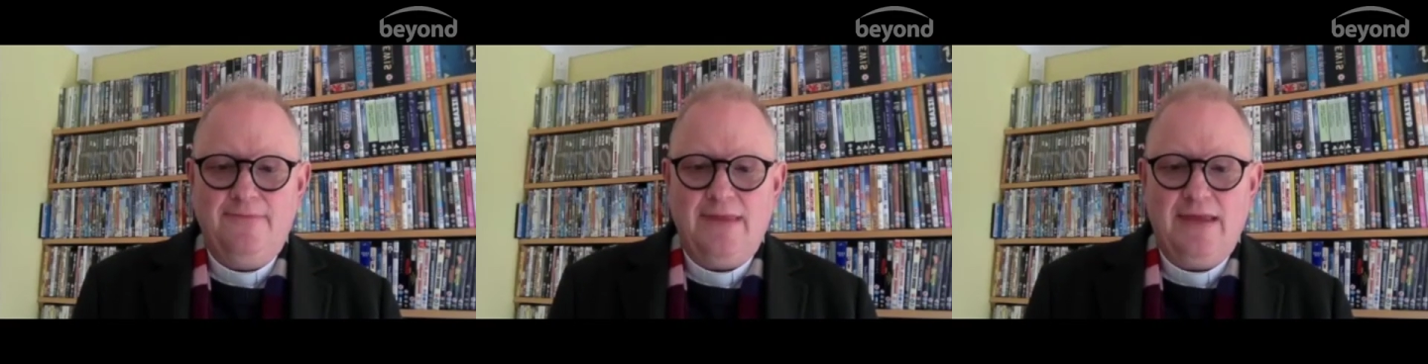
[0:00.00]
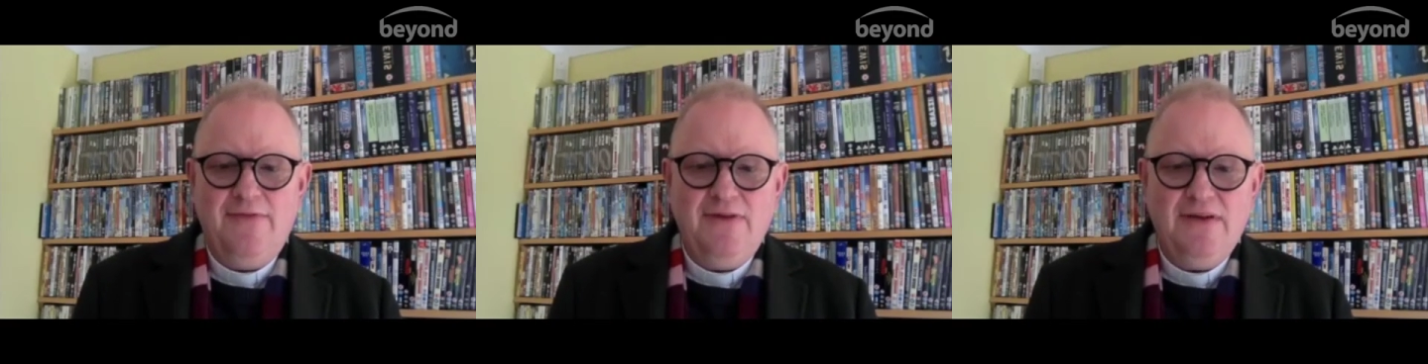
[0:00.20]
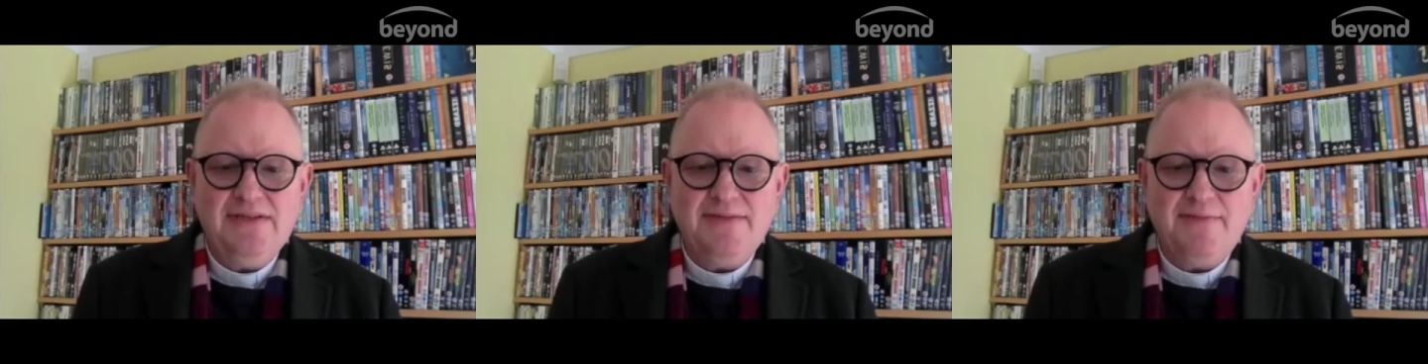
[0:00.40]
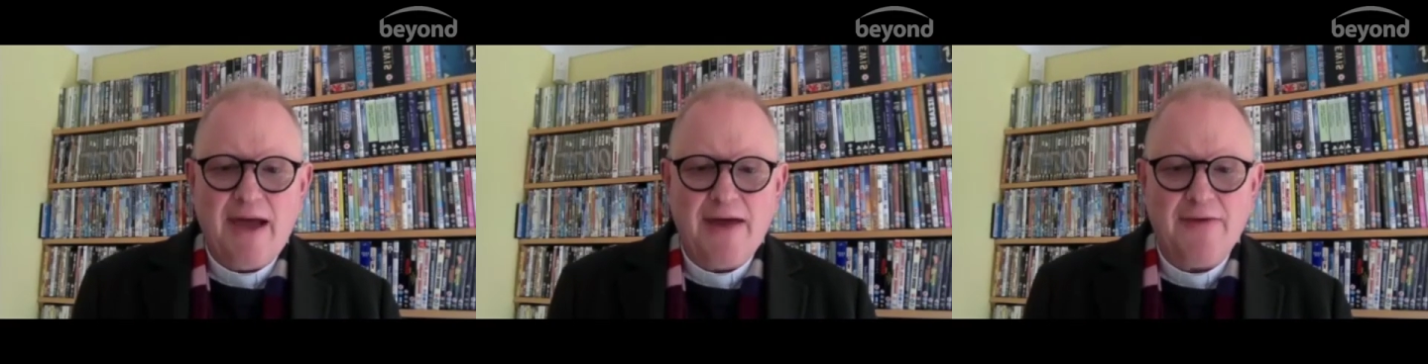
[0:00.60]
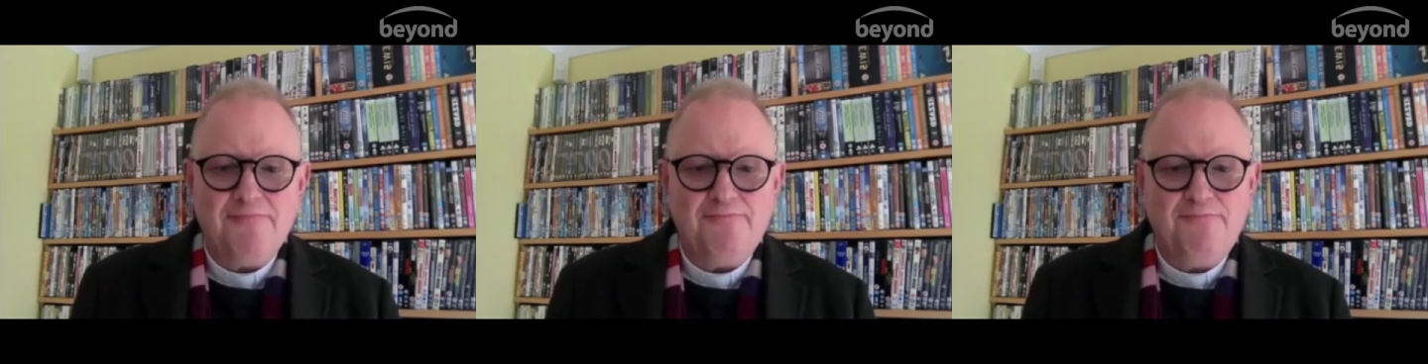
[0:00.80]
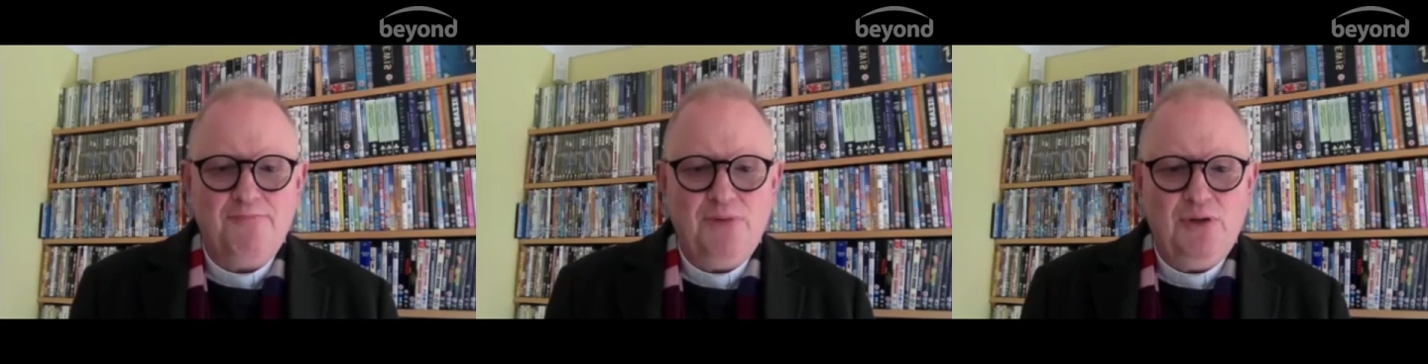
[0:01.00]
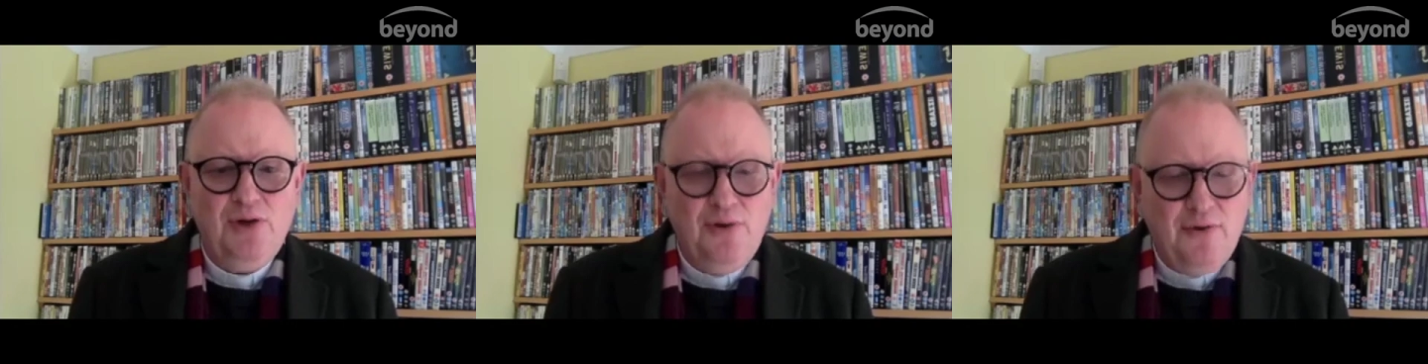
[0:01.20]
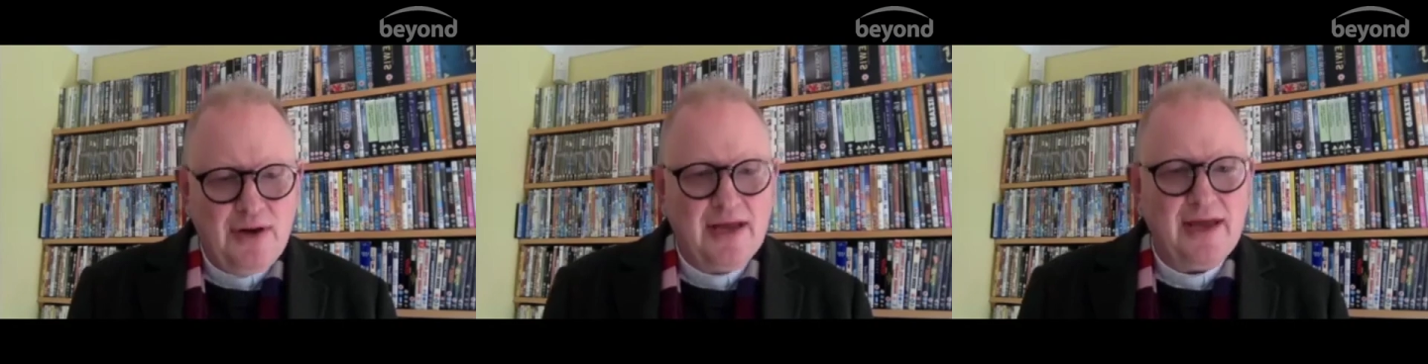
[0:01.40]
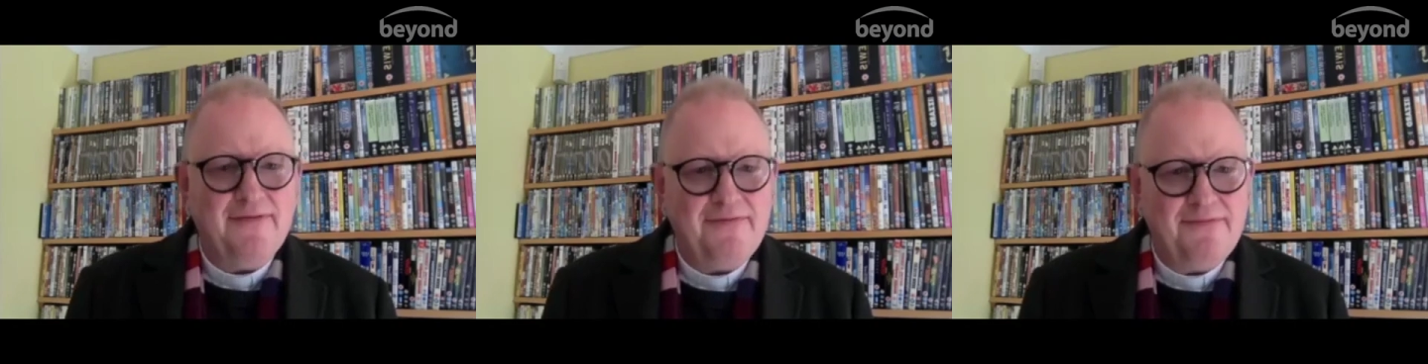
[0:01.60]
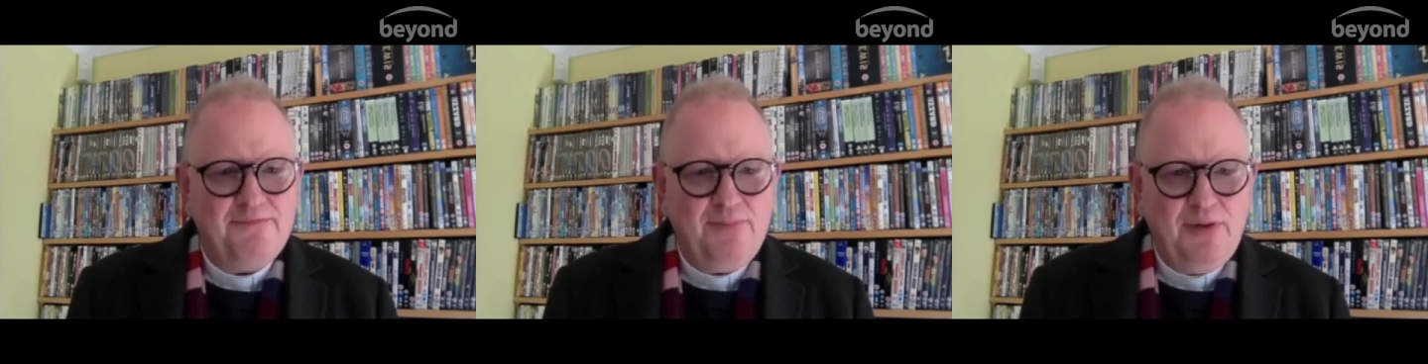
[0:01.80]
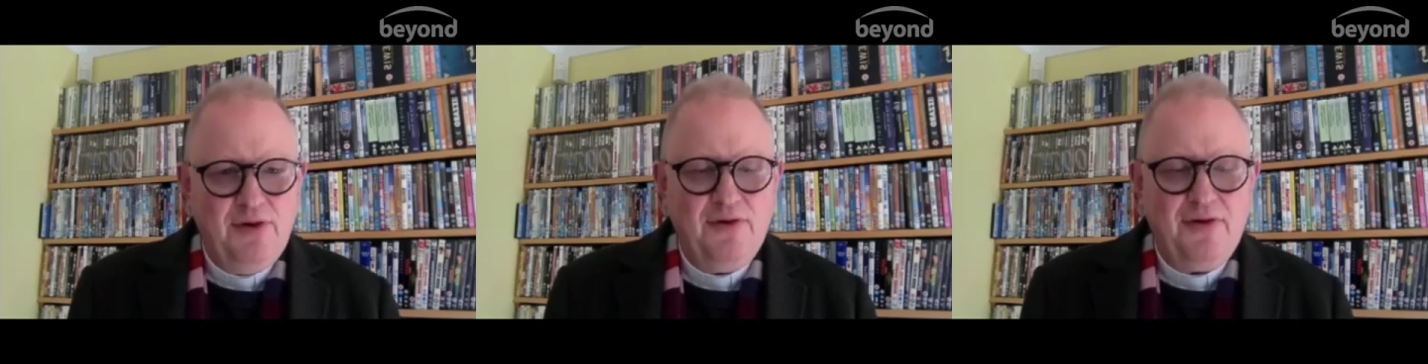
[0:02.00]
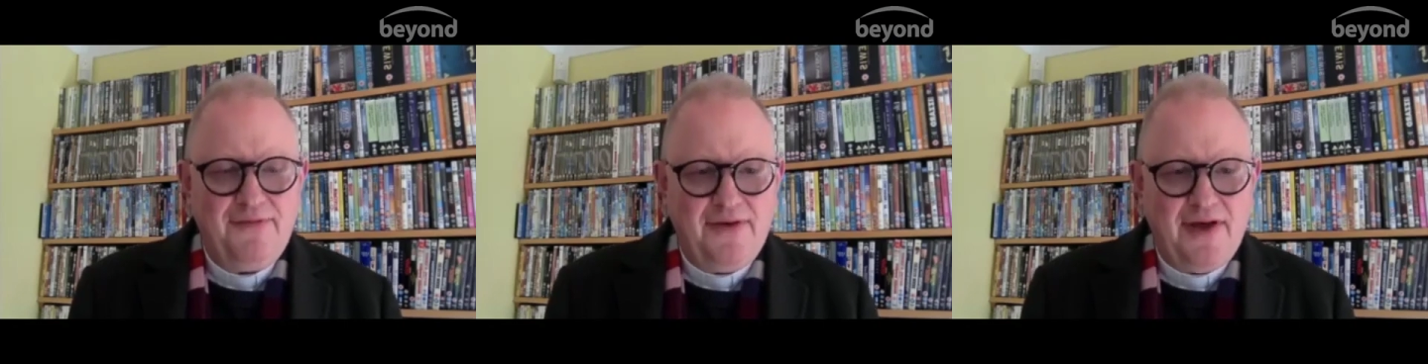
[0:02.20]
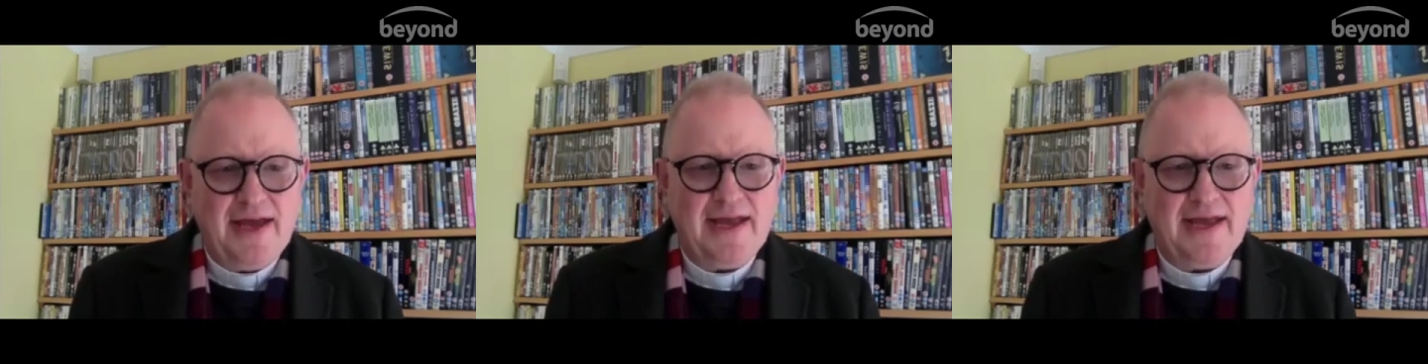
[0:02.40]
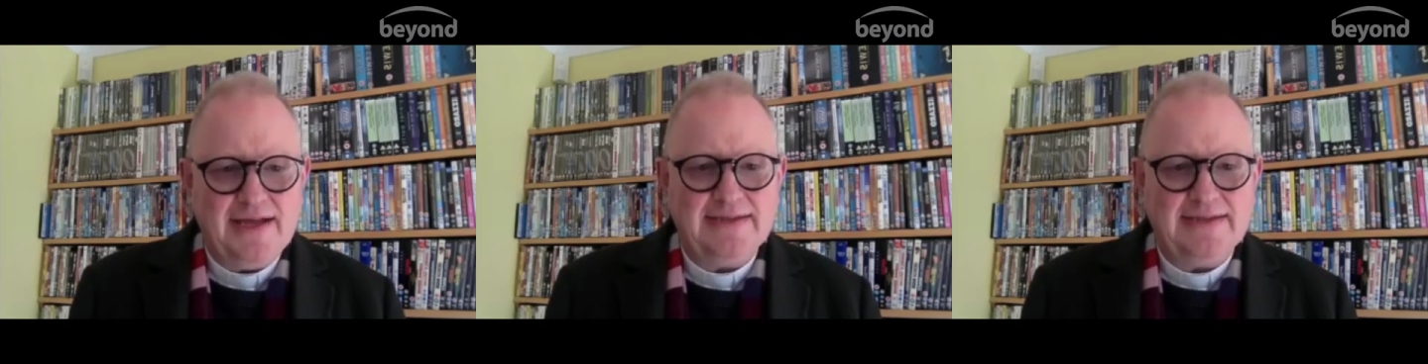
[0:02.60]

If it is about purifying